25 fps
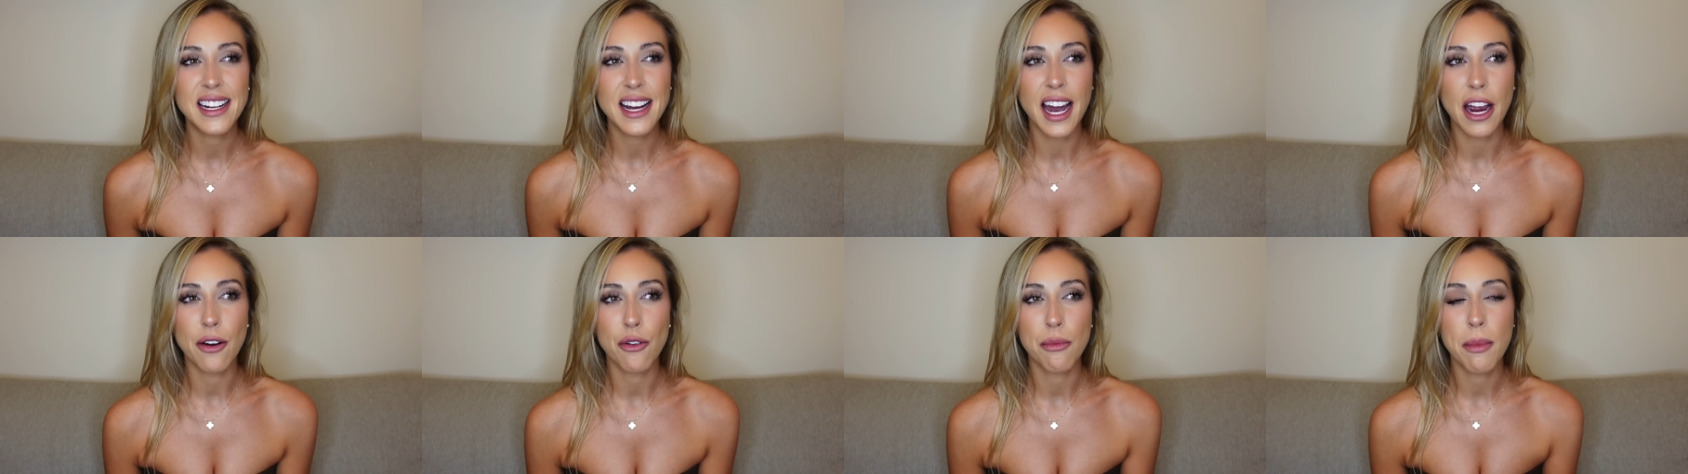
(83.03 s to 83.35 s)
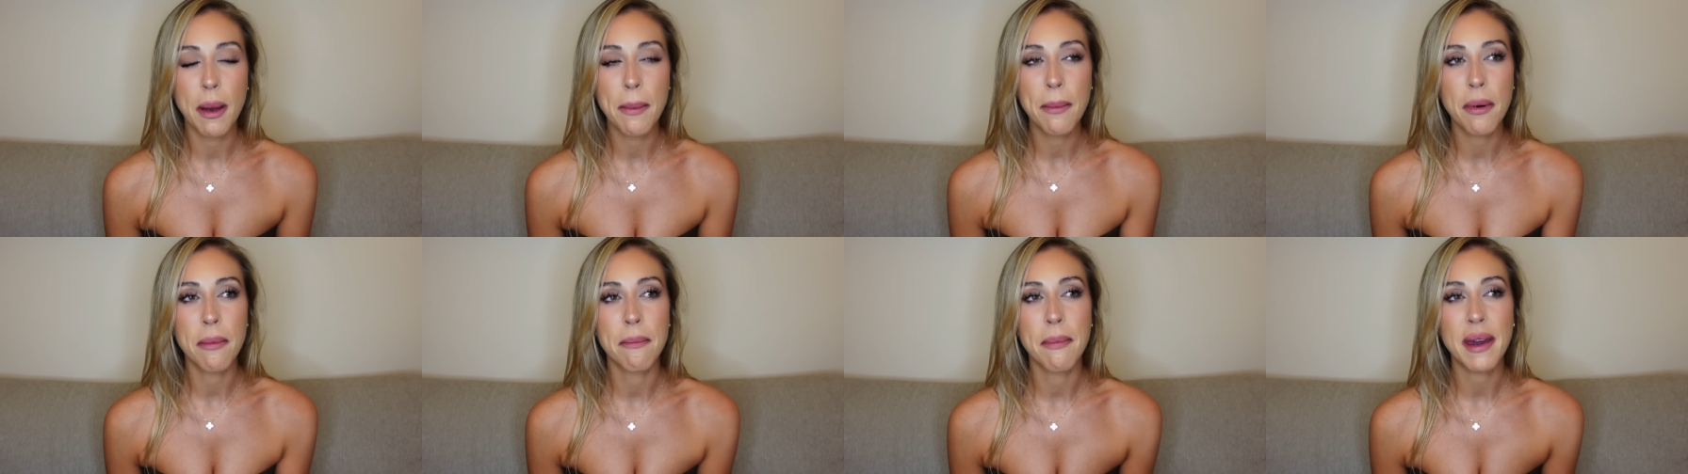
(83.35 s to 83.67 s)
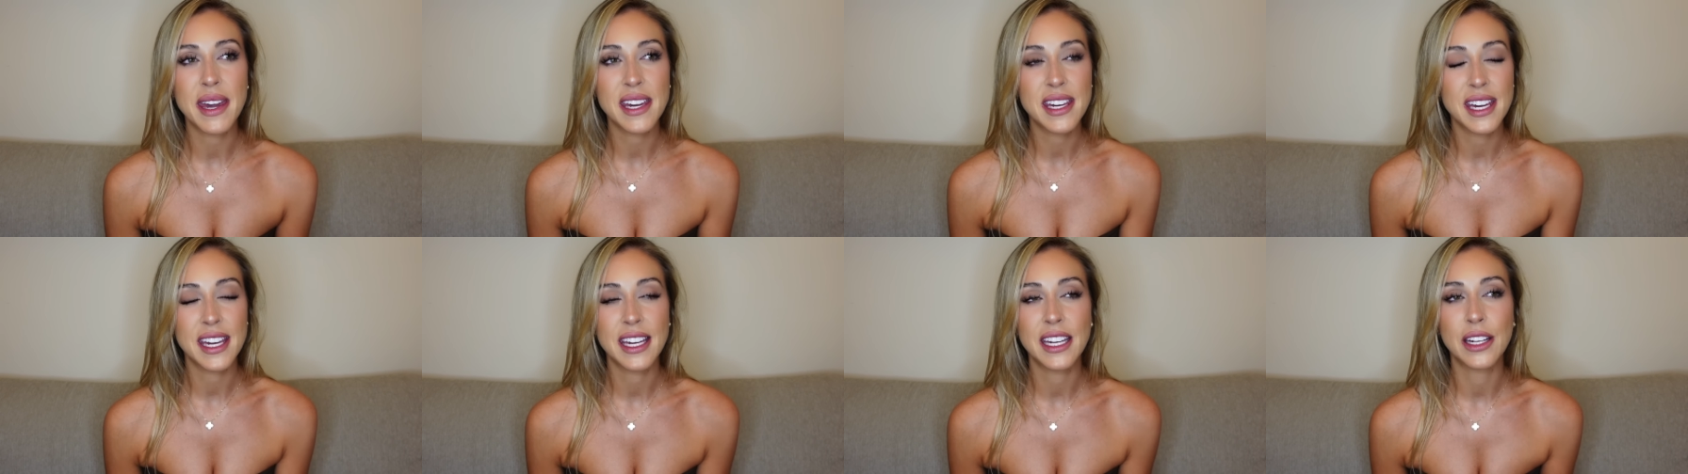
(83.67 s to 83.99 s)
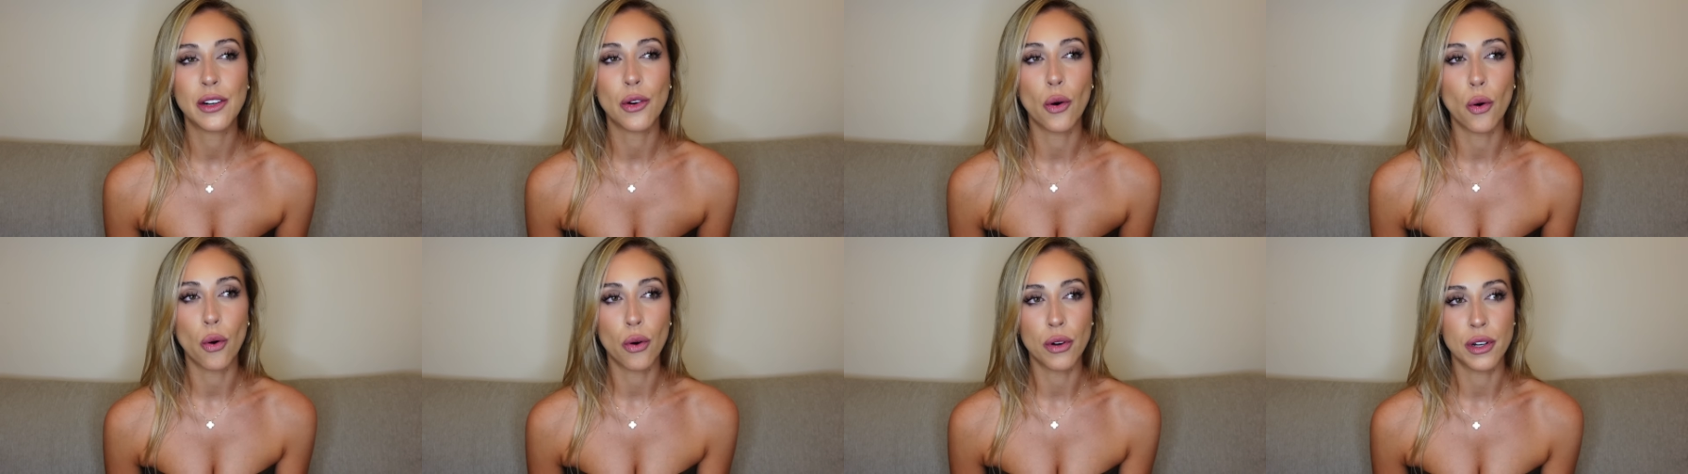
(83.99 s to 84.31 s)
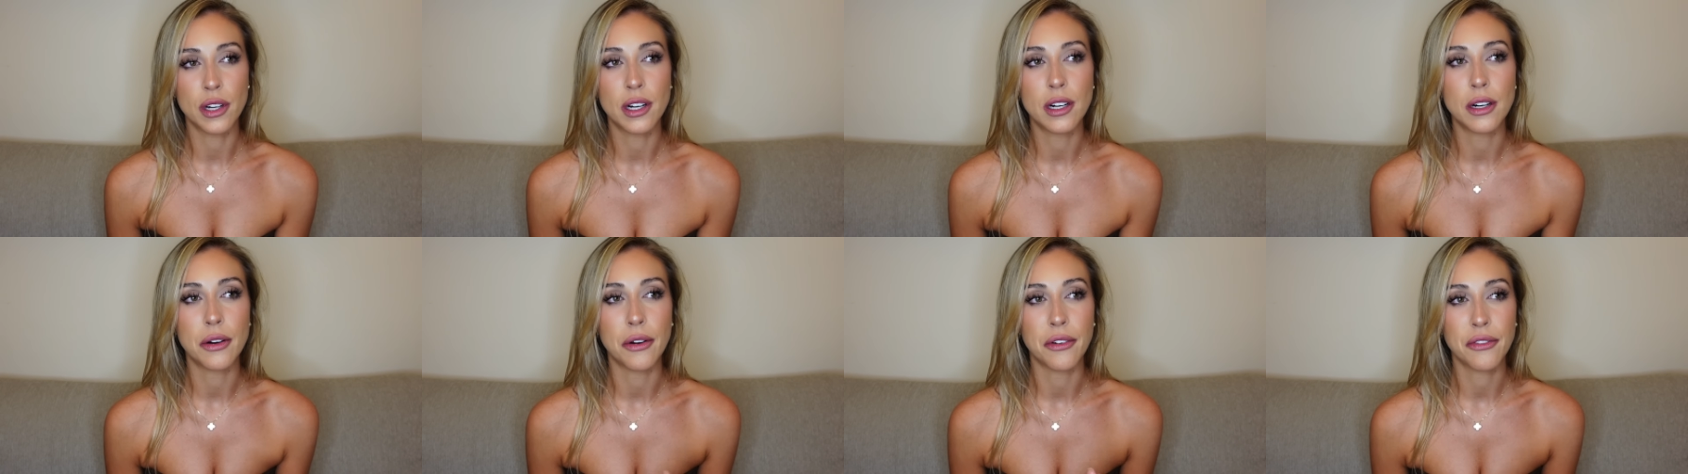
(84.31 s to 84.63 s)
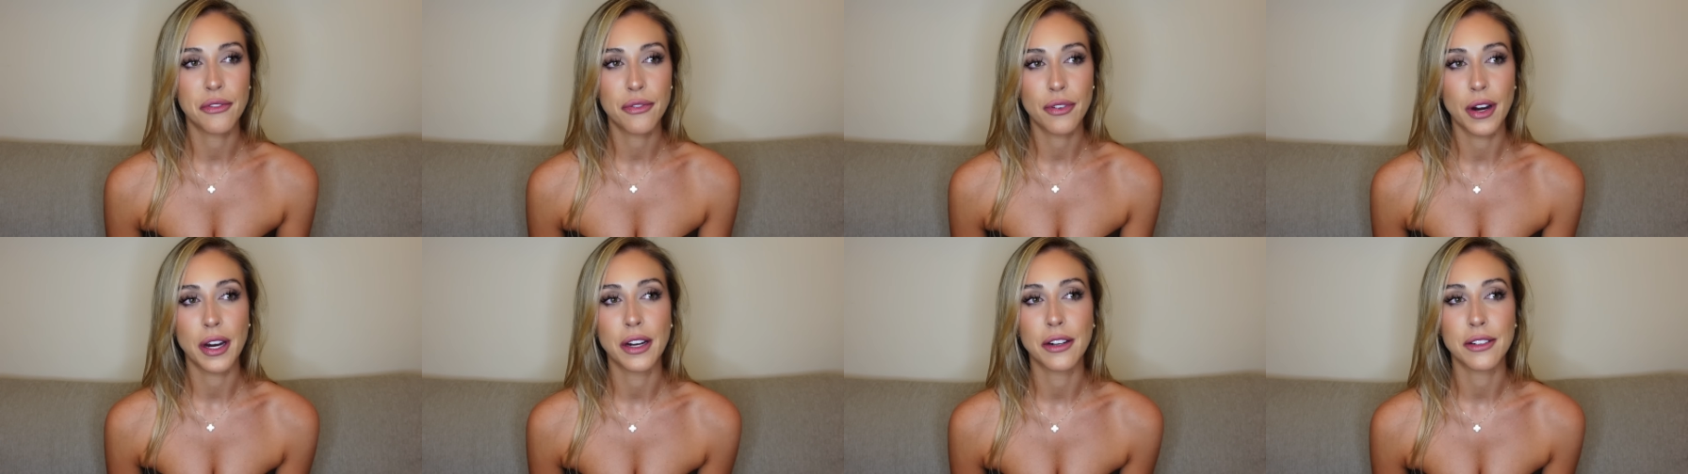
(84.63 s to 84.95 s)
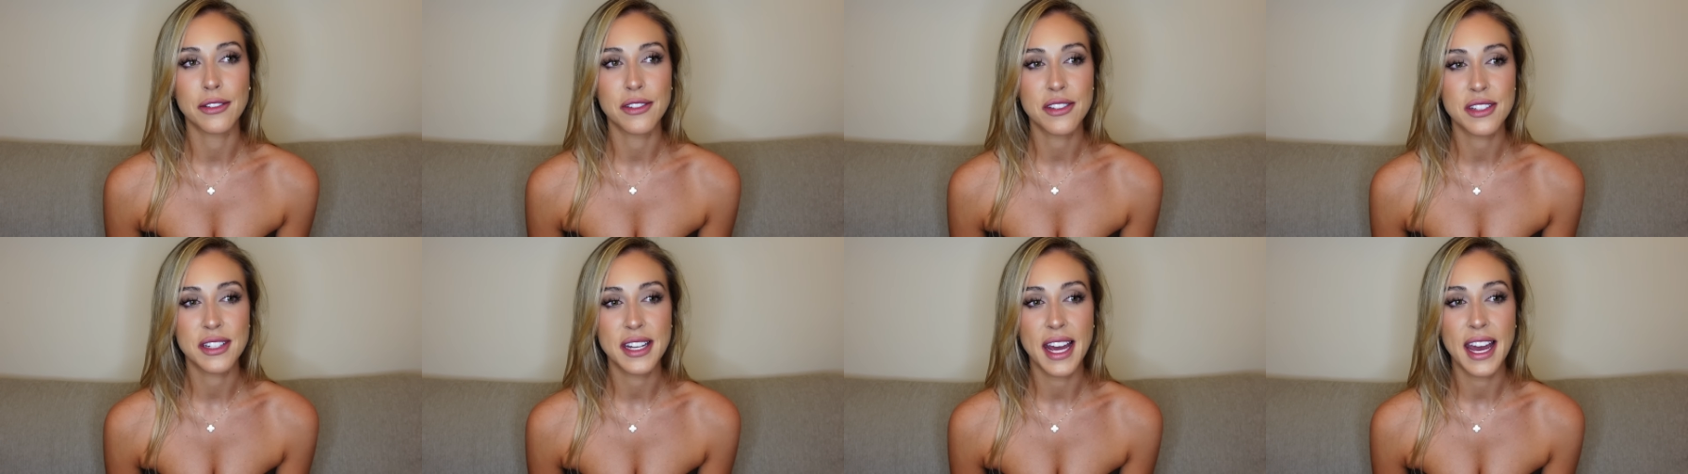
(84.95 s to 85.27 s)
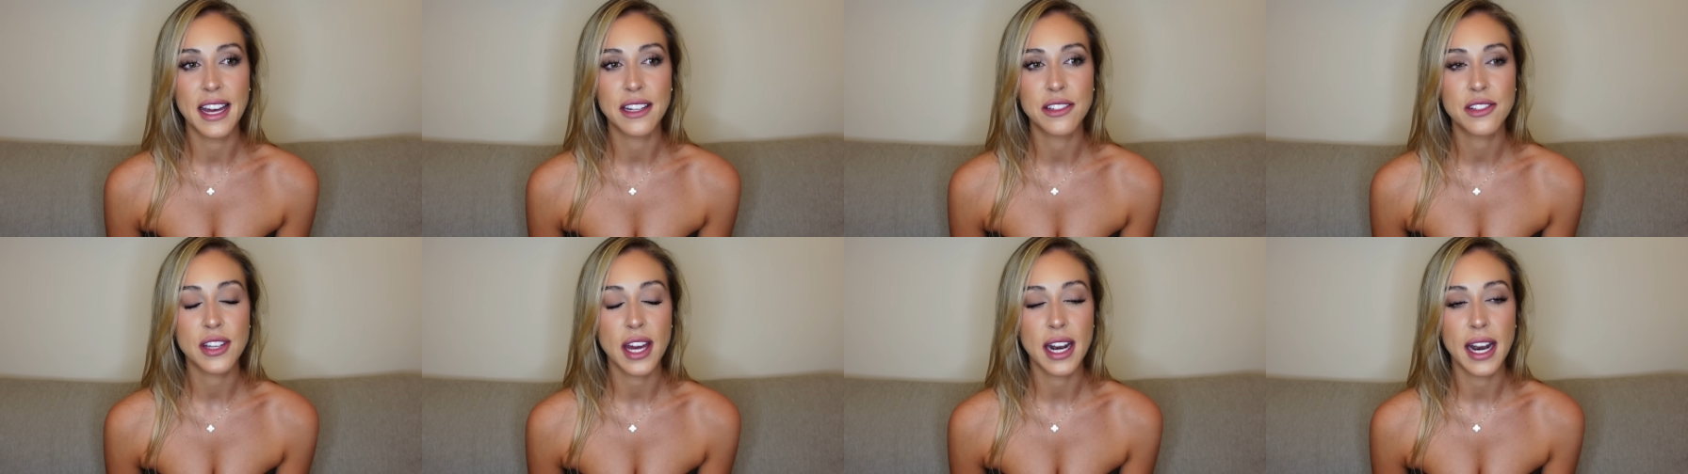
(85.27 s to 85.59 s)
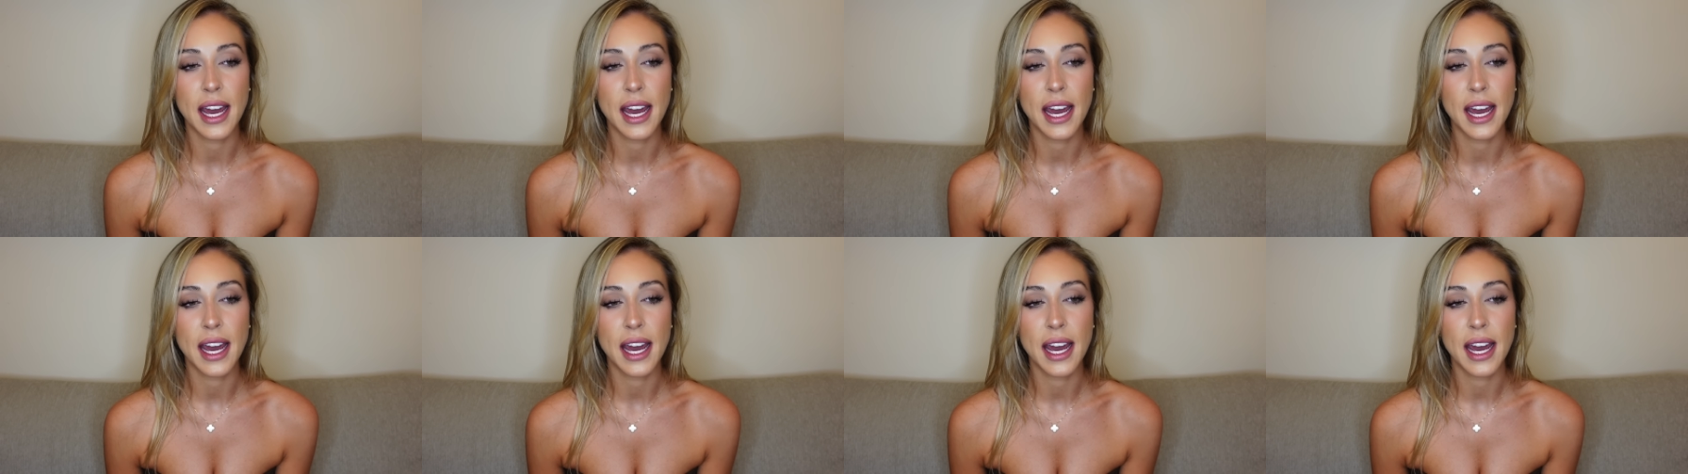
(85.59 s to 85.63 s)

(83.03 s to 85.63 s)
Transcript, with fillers: I remember making an order on FragranceNet,